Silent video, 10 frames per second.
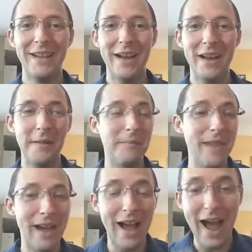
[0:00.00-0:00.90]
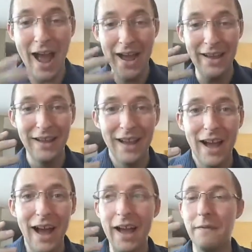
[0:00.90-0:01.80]

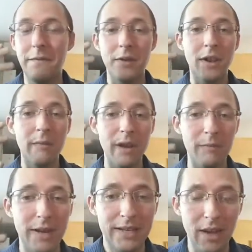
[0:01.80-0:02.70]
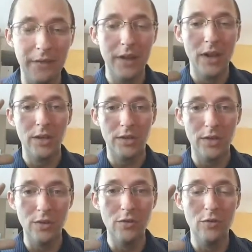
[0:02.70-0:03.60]
I've committed myself
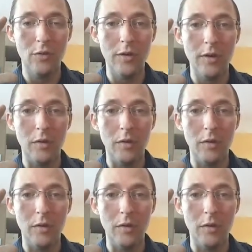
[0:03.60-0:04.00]
to